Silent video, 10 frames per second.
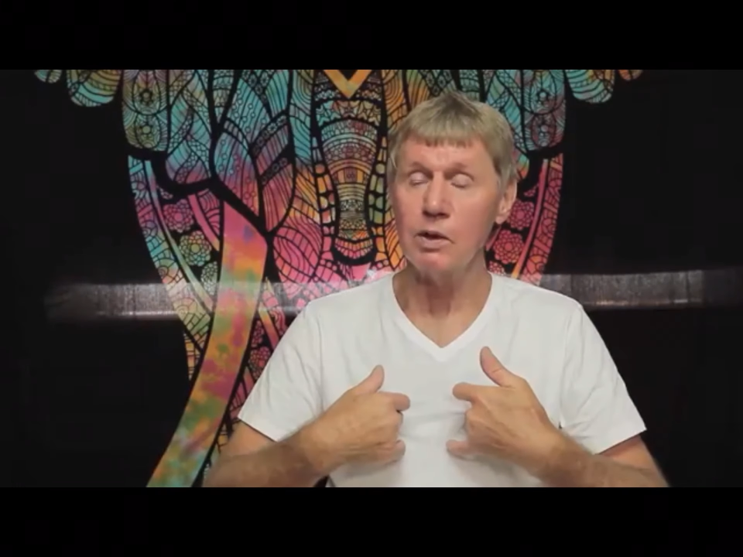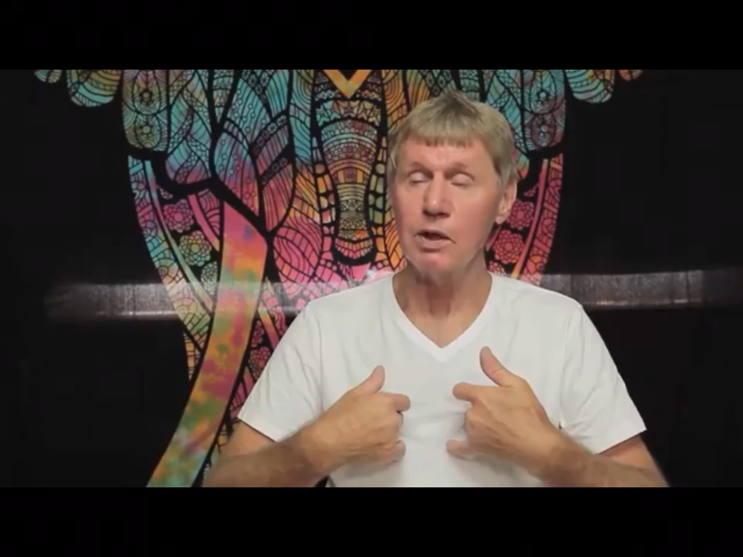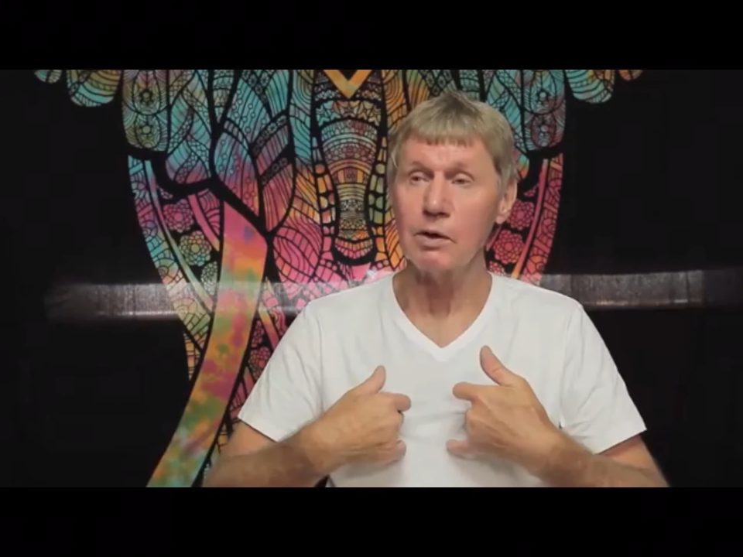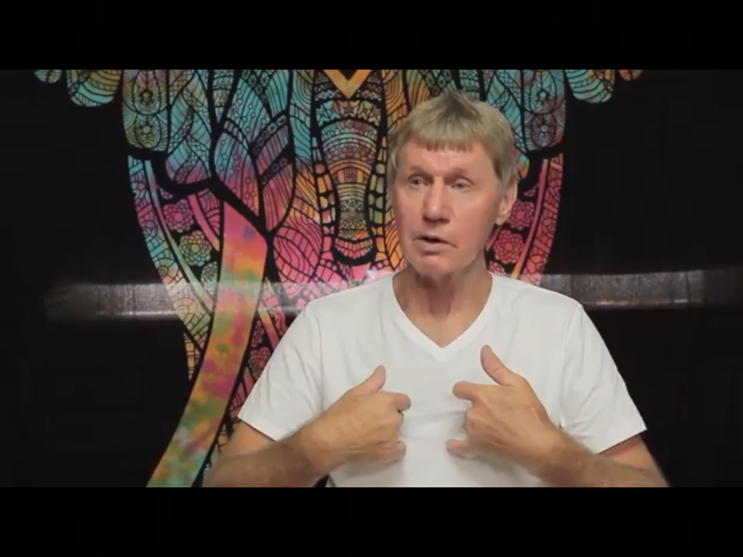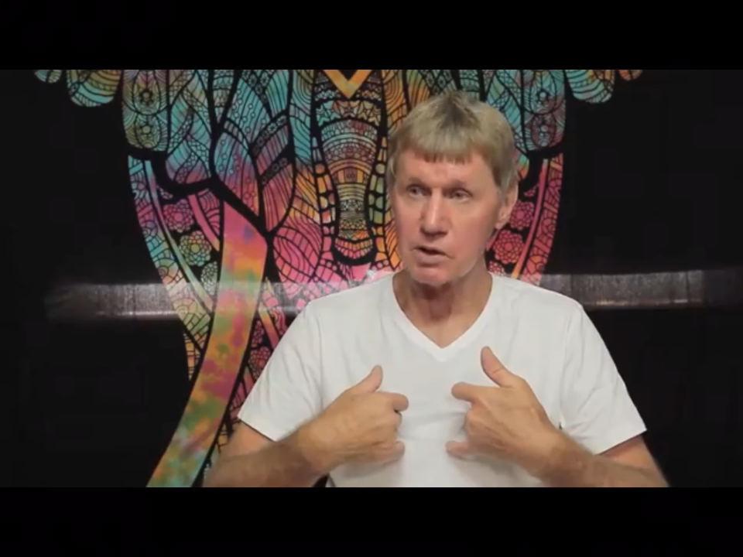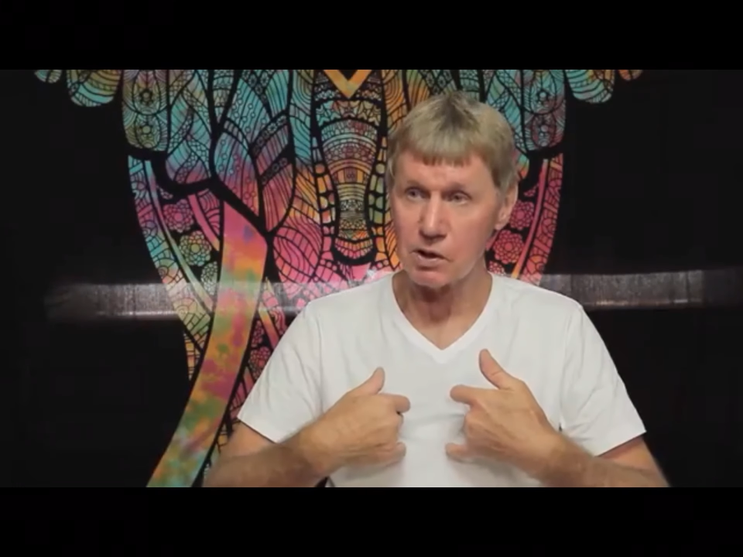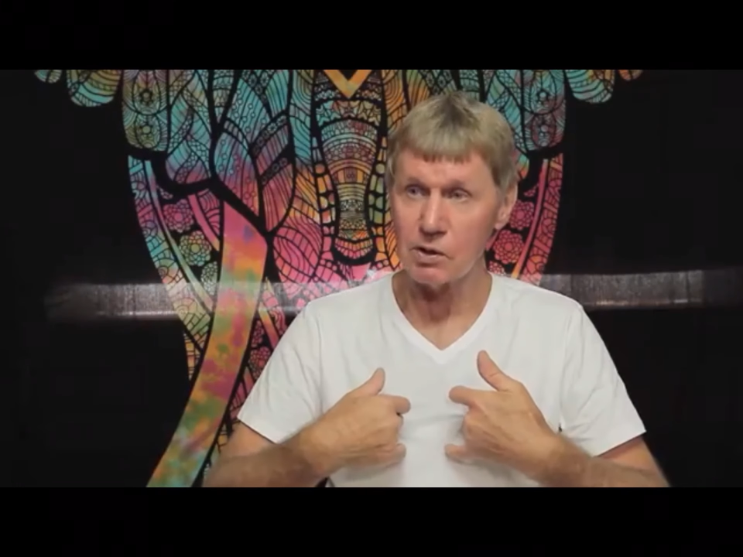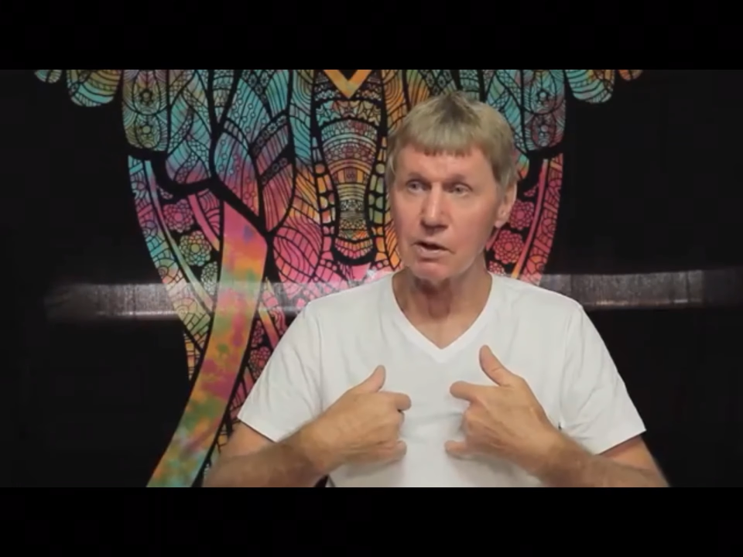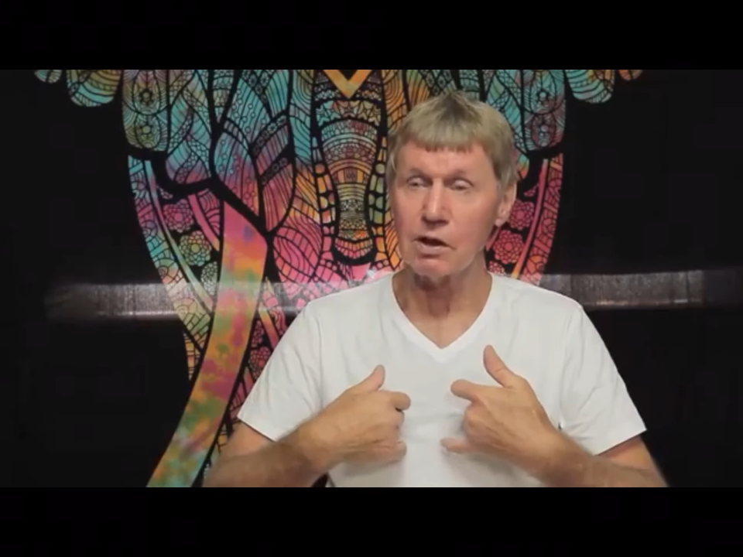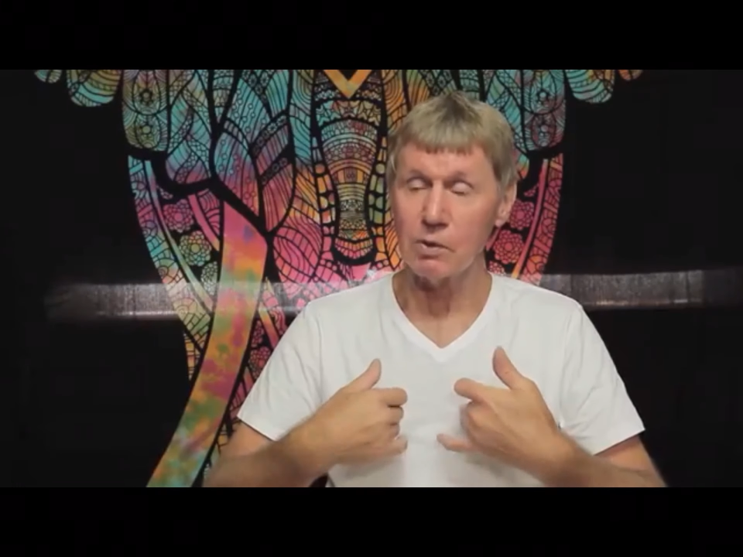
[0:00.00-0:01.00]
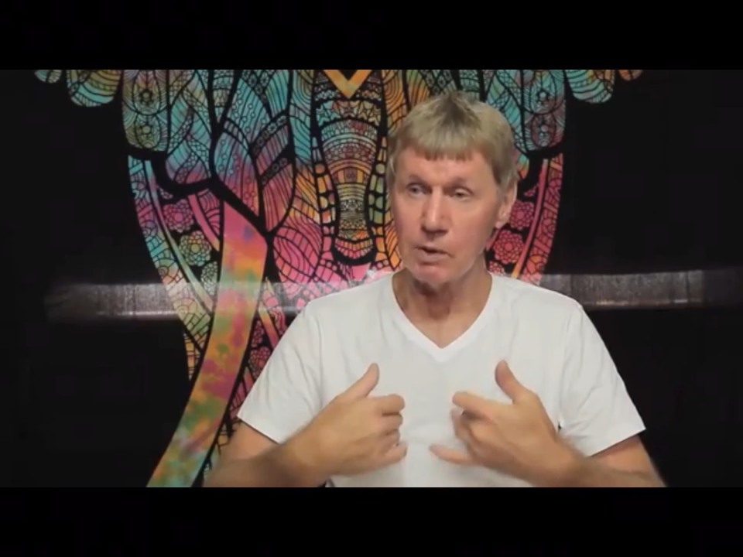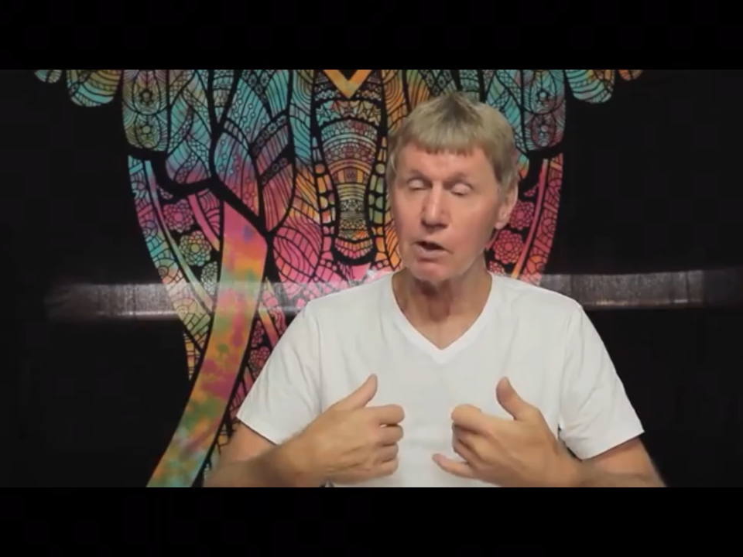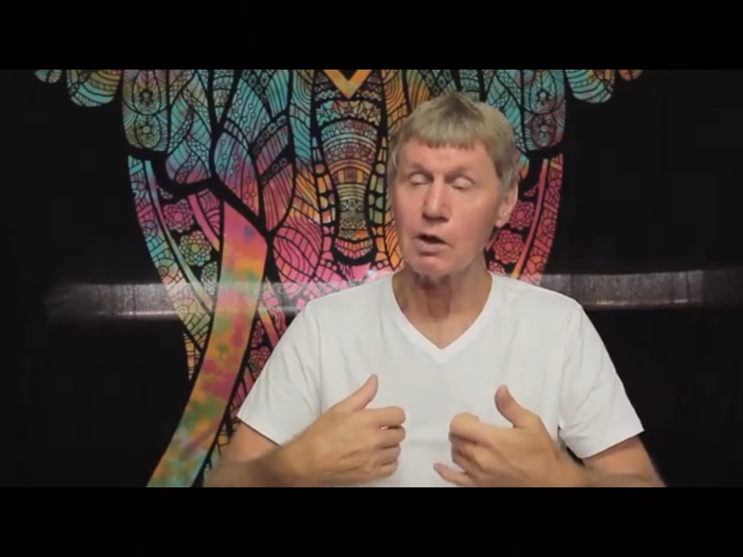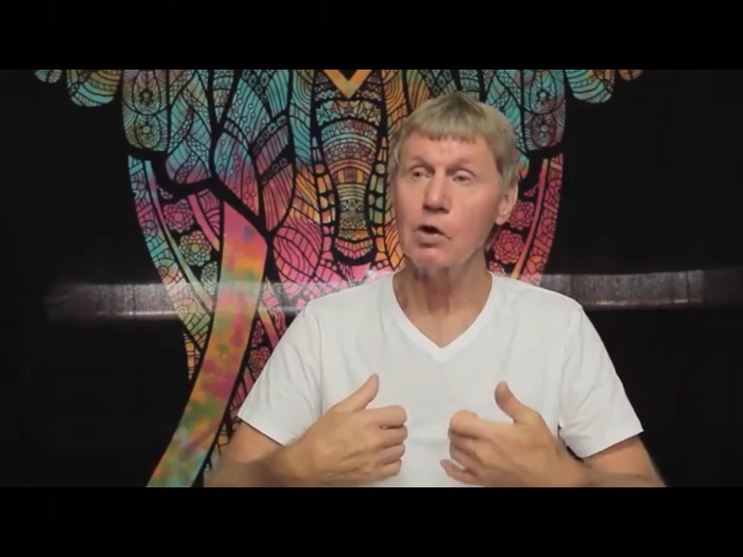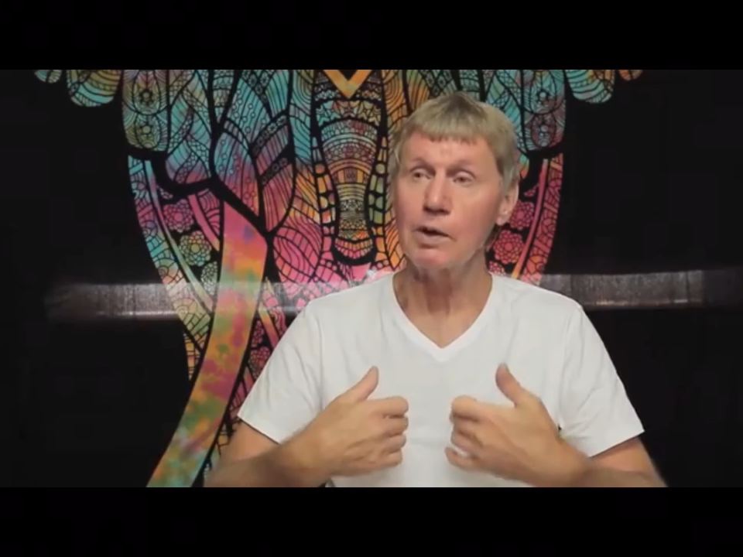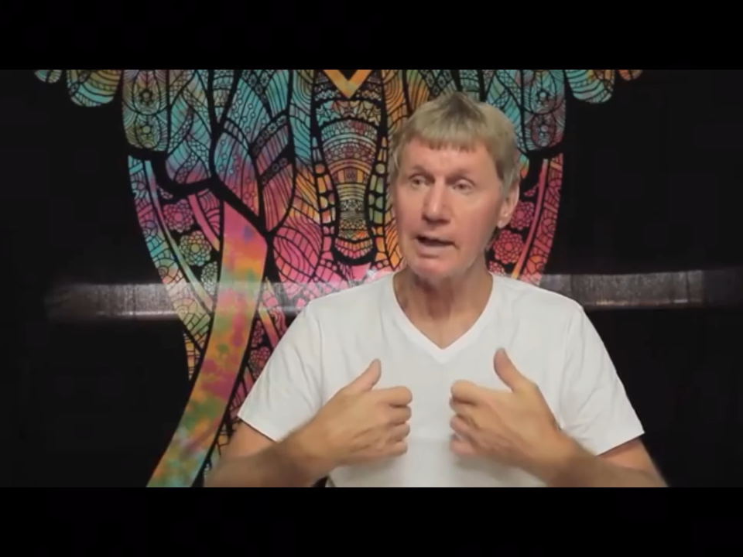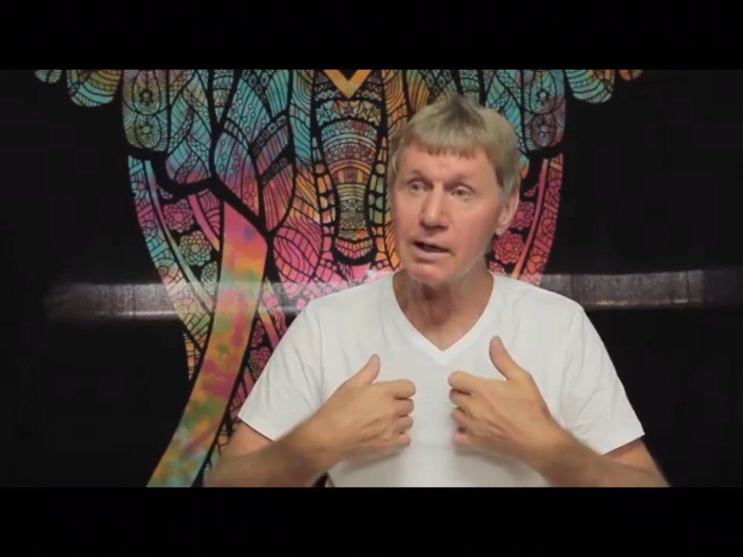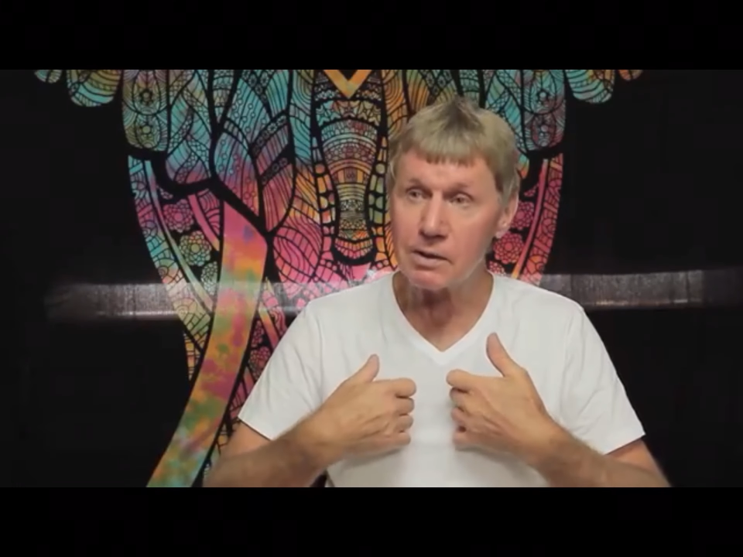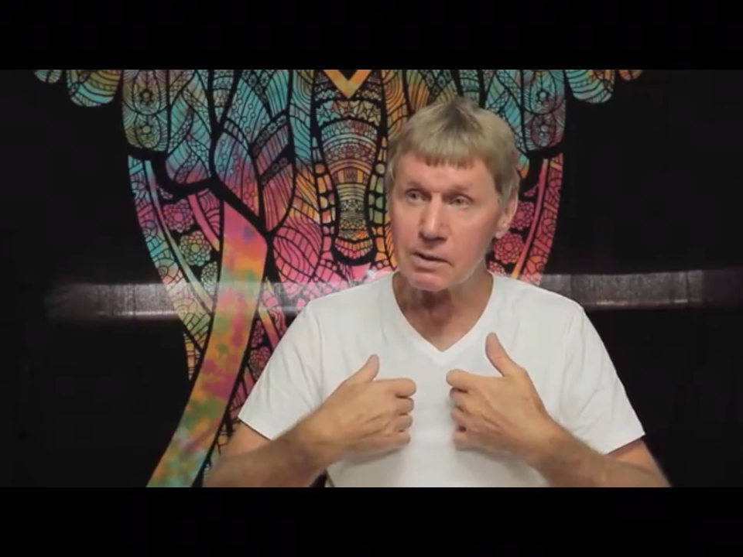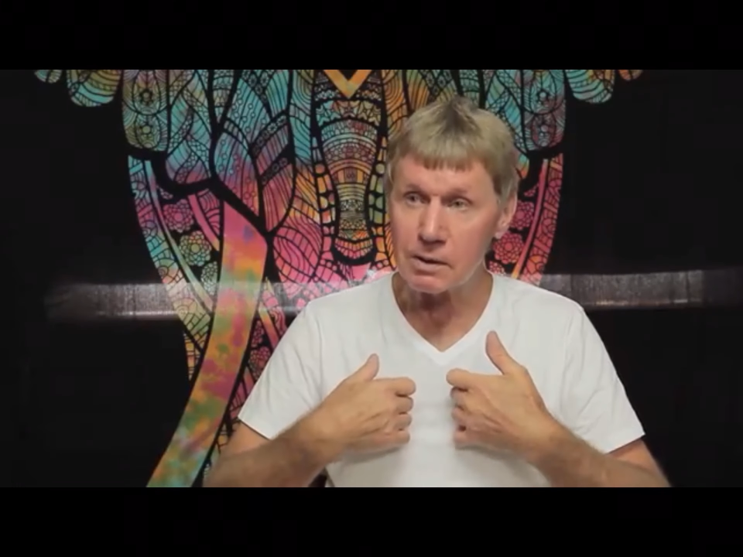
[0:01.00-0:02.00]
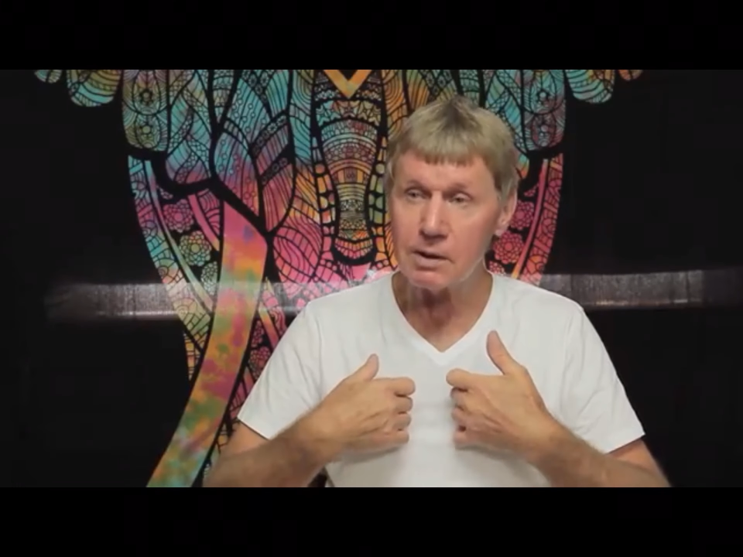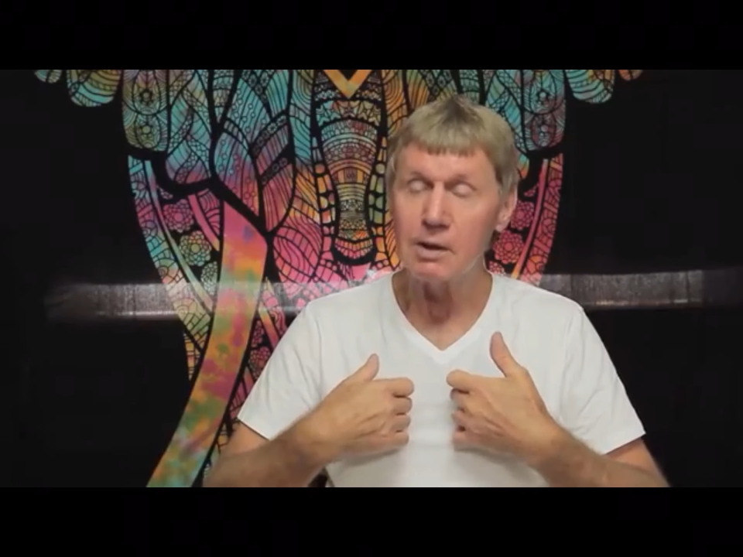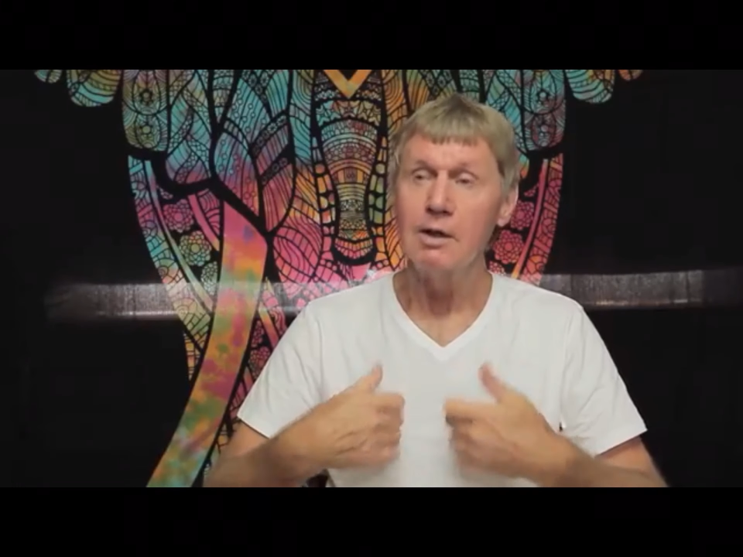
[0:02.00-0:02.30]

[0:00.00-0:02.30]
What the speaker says: we are the security, we are the collateral